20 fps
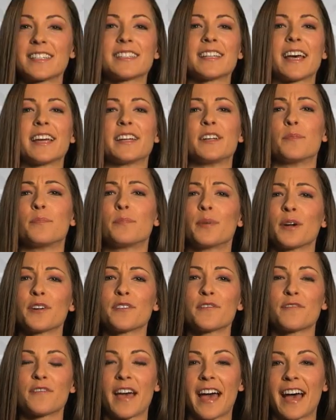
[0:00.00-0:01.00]
designed to
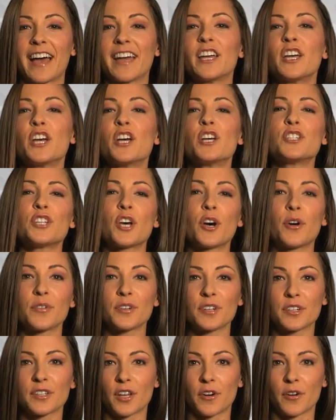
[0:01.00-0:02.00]
burn fat,
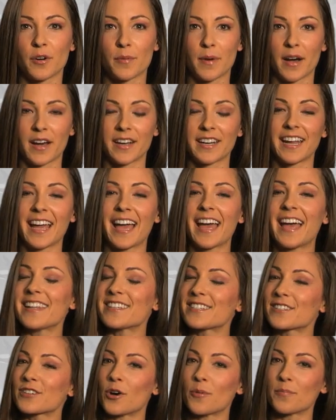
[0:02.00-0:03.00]
tone your lower body,
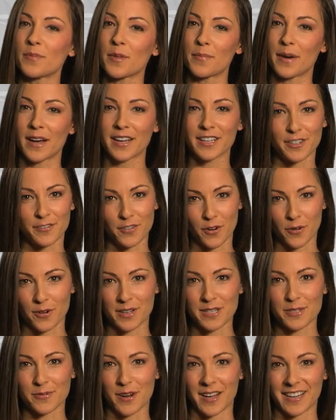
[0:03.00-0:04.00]
and sculpt the butt you've
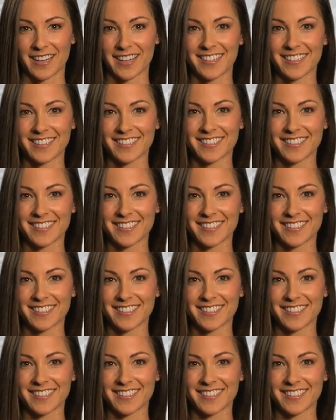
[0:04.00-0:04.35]
always wanted.